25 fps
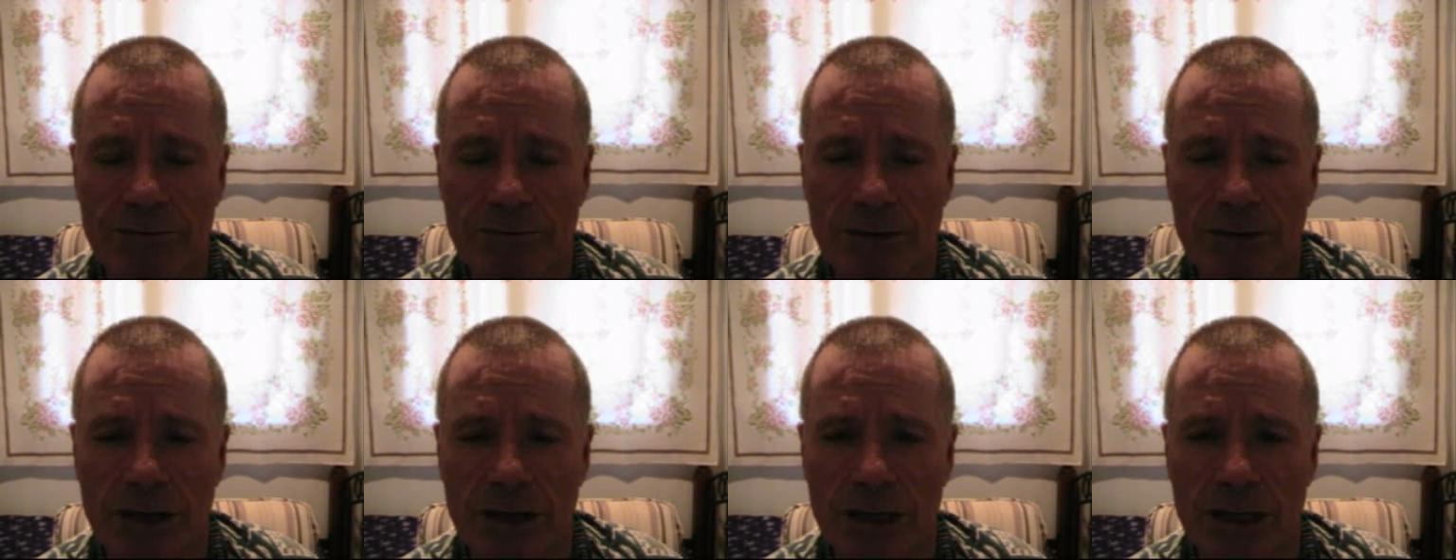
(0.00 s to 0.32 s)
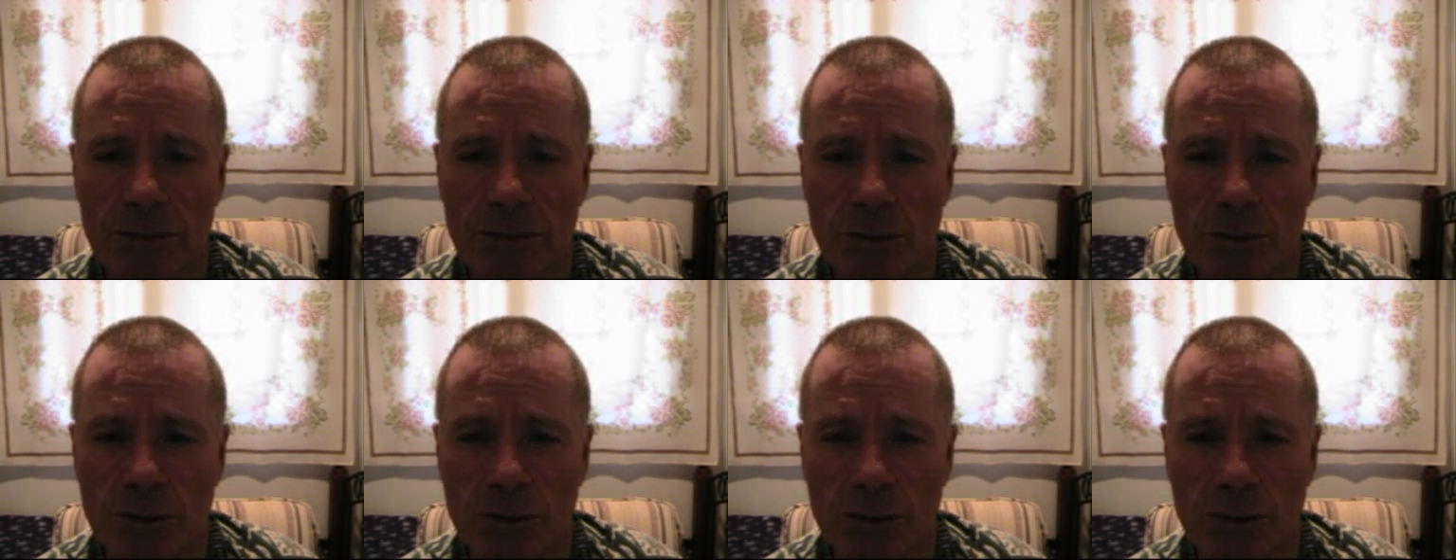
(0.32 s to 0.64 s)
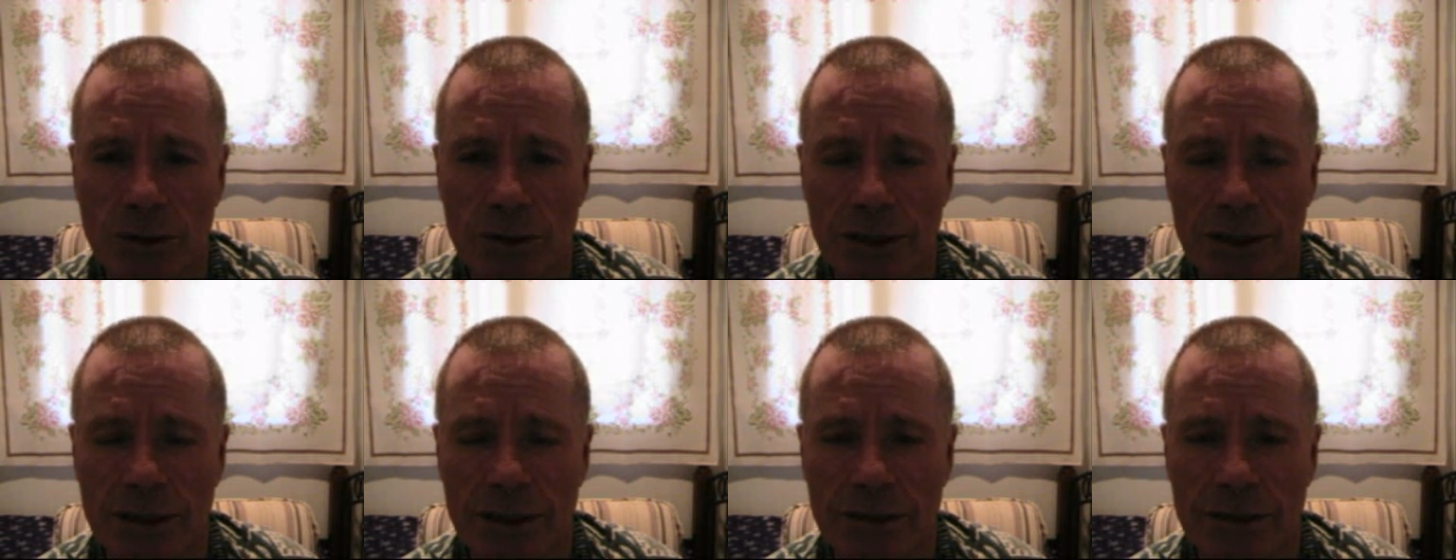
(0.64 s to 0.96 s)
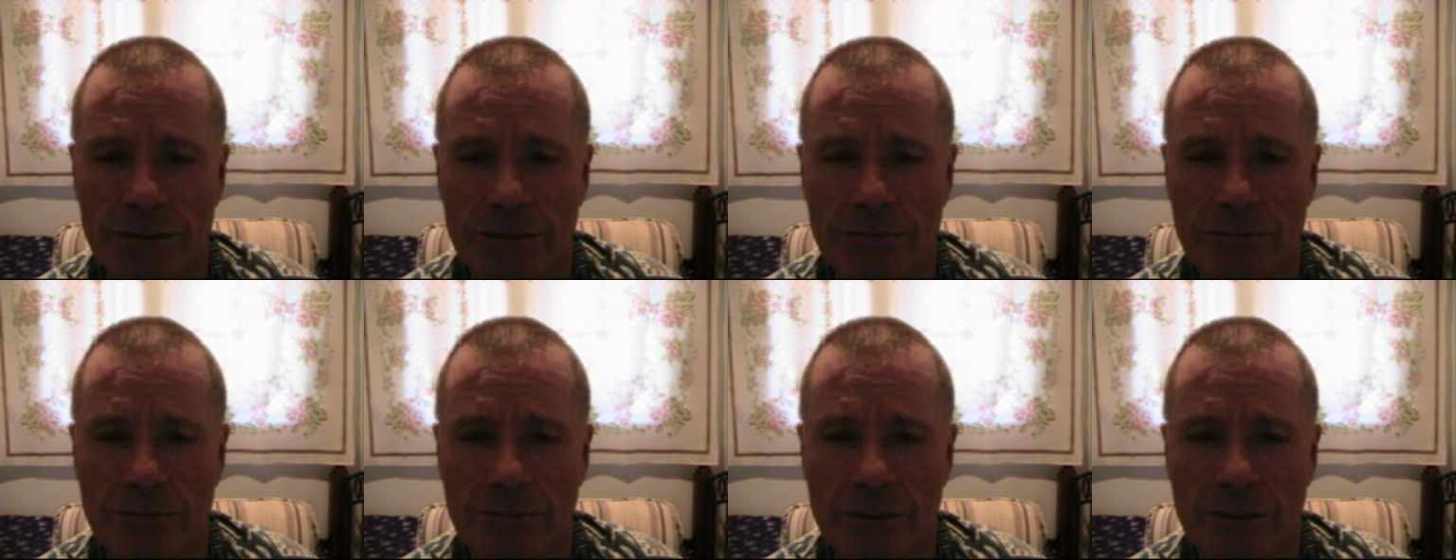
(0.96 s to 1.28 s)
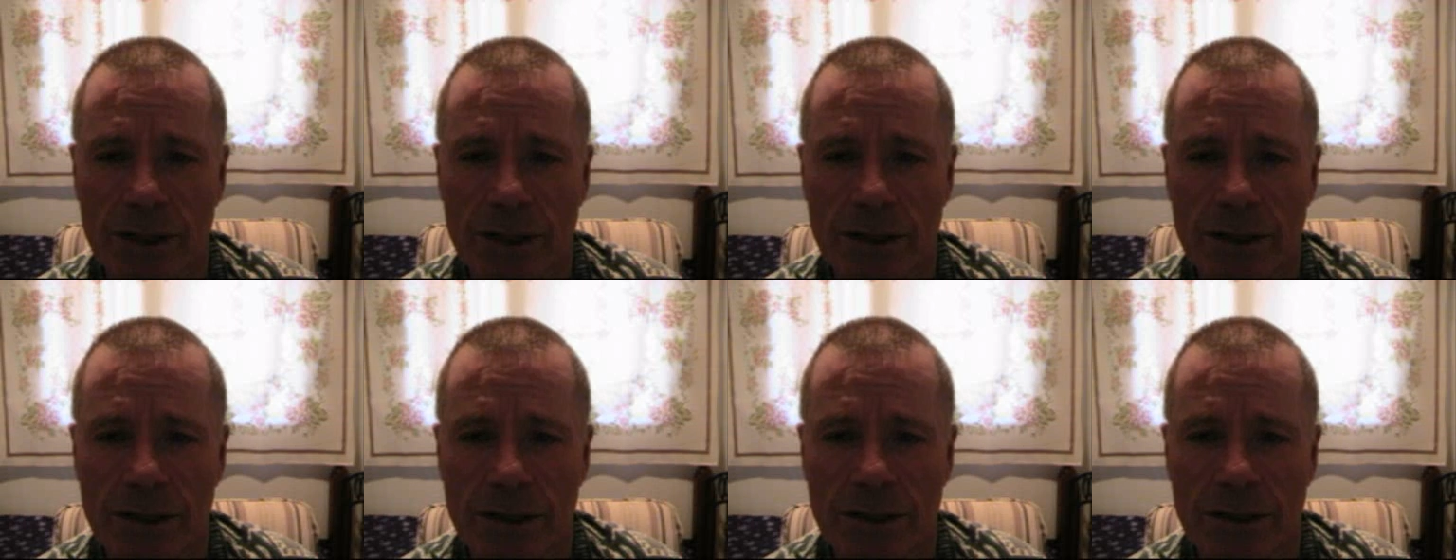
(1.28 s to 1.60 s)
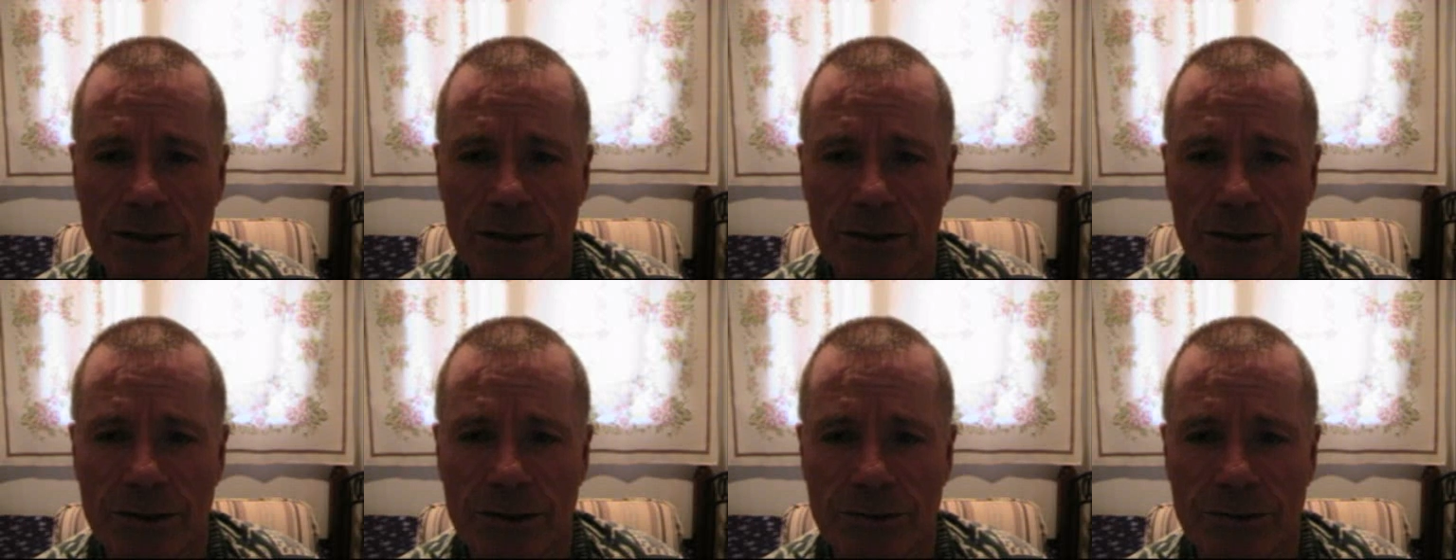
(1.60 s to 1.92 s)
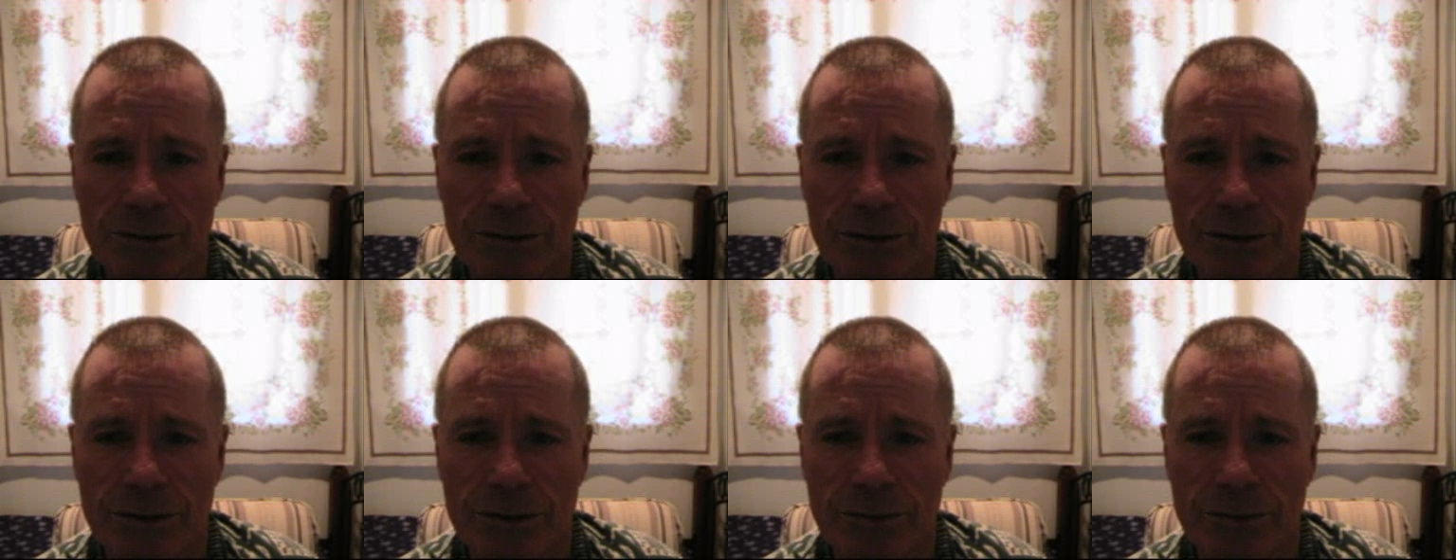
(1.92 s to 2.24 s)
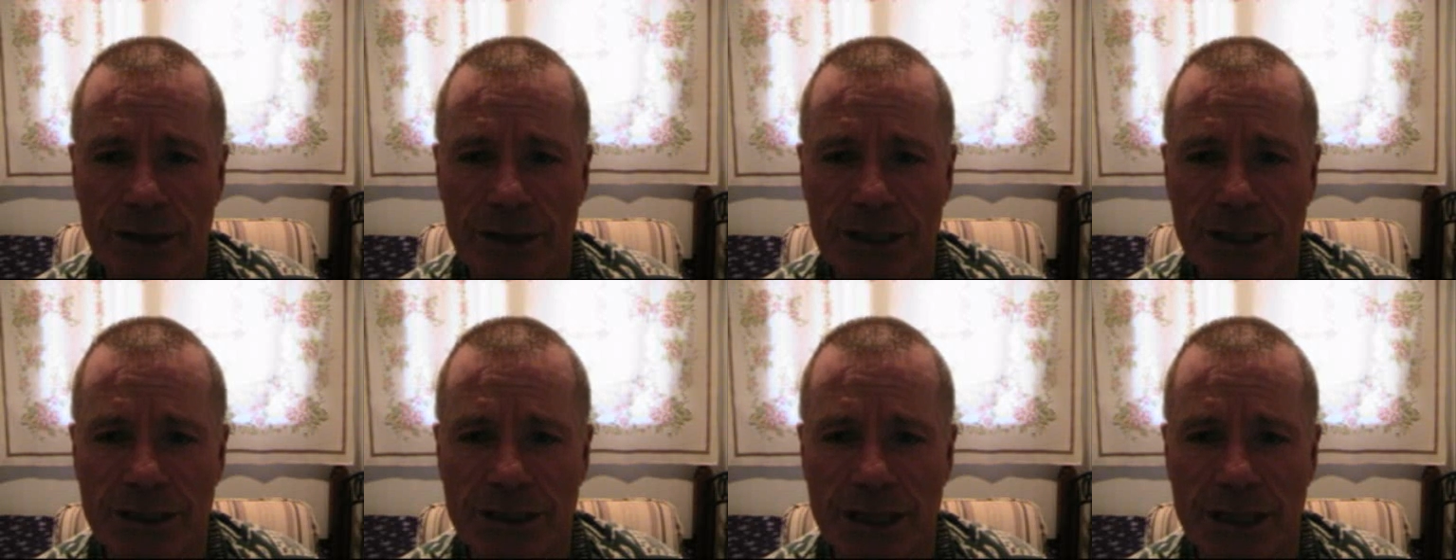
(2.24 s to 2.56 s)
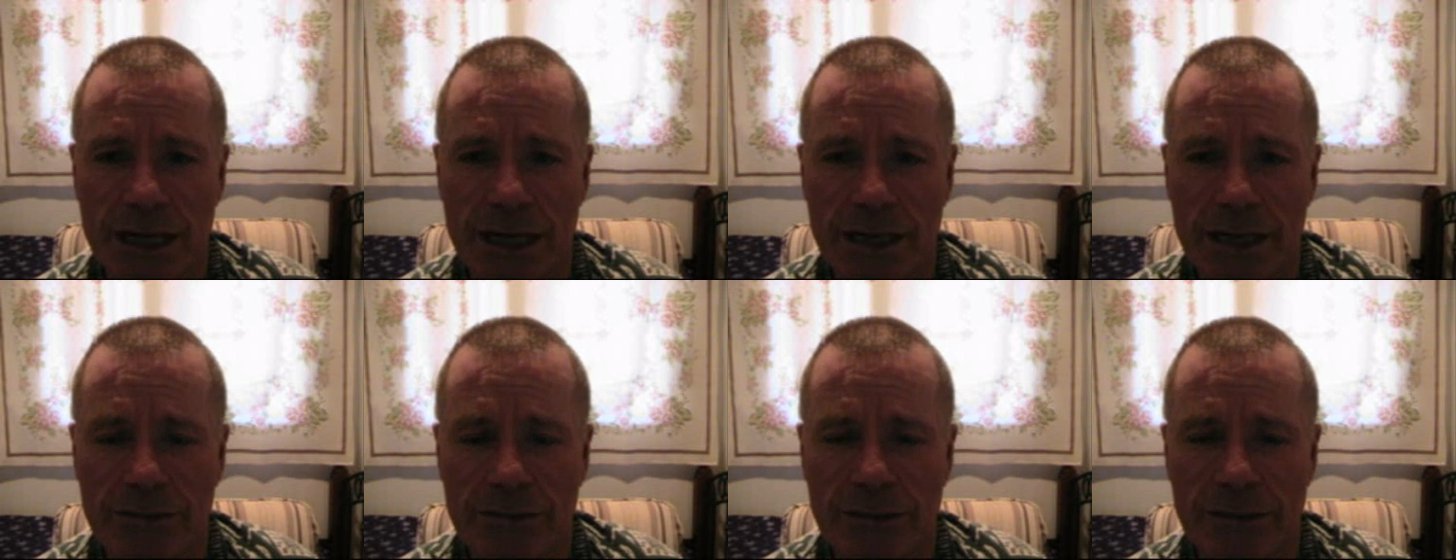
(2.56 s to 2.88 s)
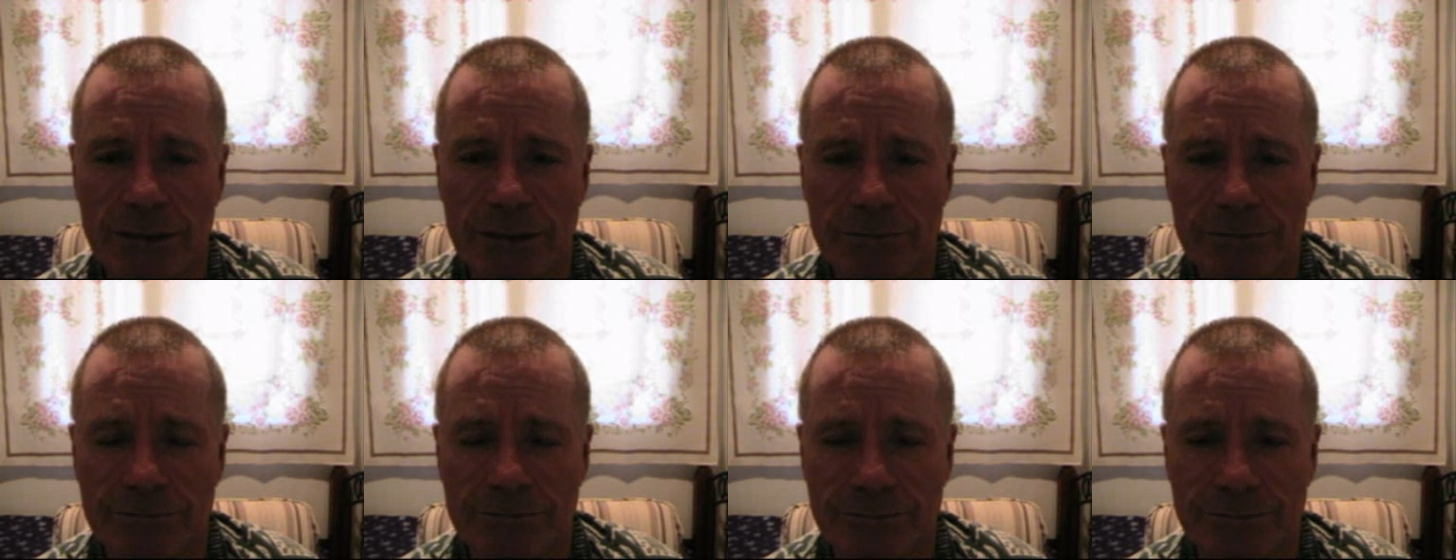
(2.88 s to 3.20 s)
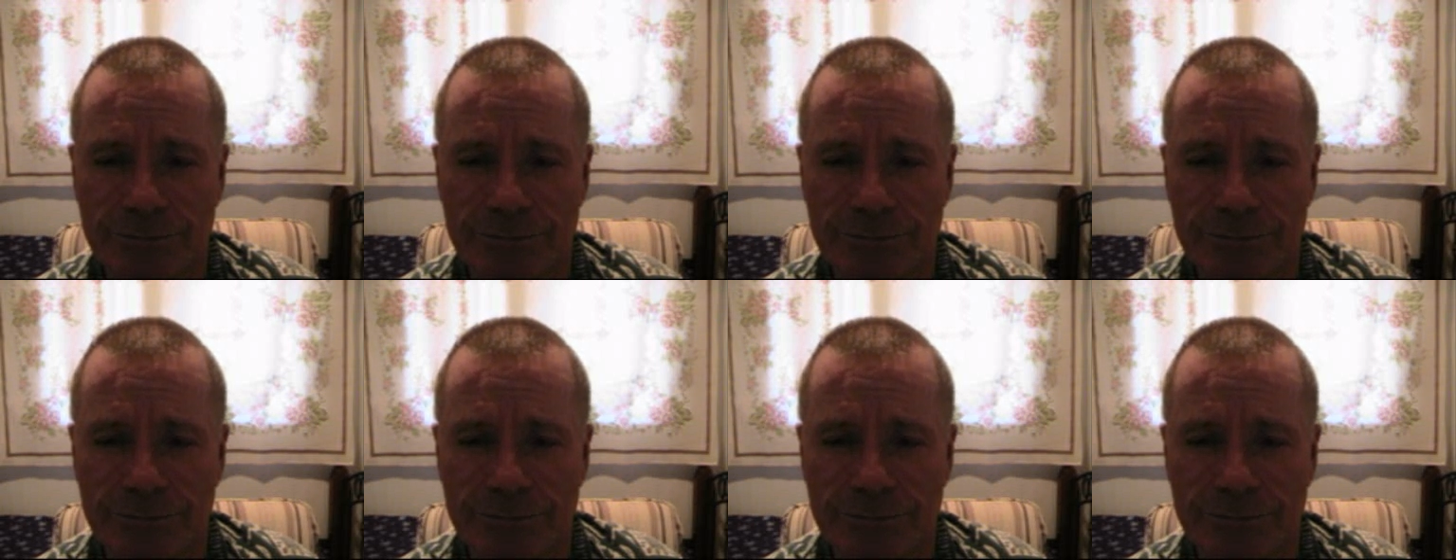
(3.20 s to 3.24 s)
fireball through the red chakra